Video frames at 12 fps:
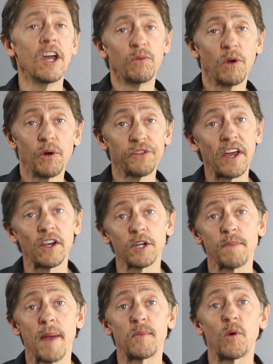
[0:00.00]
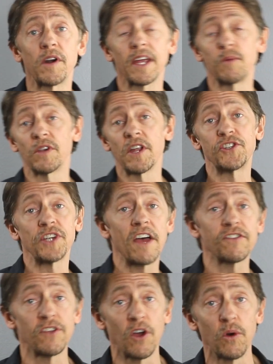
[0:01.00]
We'll take a look at the paperwork, and we'll let you
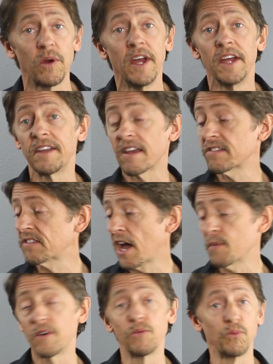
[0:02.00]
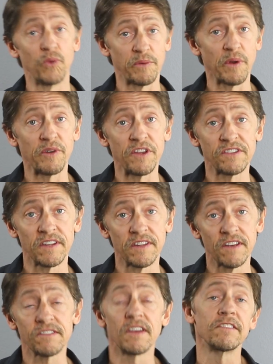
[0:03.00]
guys know next time when we resend
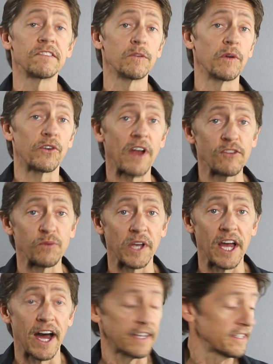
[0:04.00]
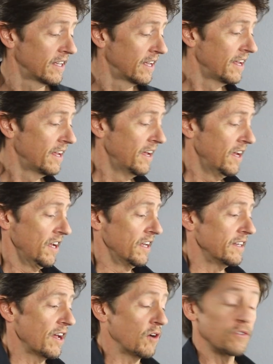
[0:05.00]
this, see what grades we got.
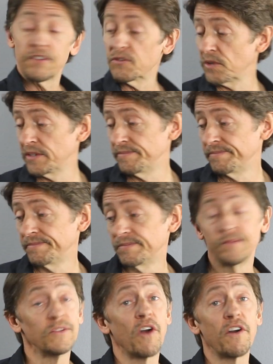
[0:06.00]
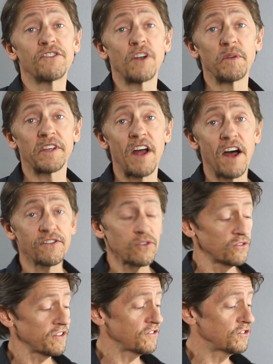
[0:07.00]
Now, since we're already started with the
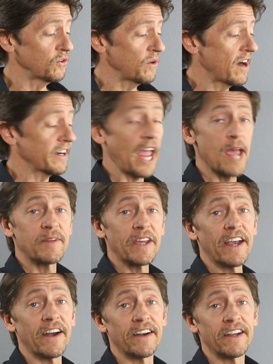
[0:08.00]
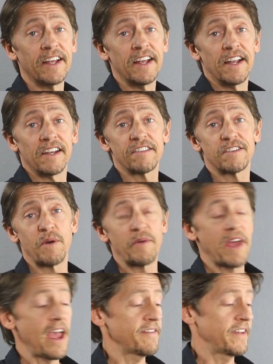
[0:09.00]
consoles, let's do our Game Gear. Let's see what
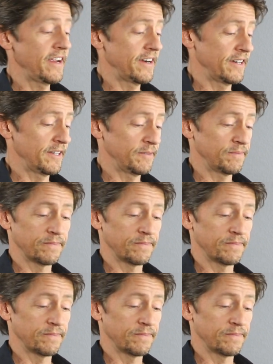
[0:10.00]
we have here.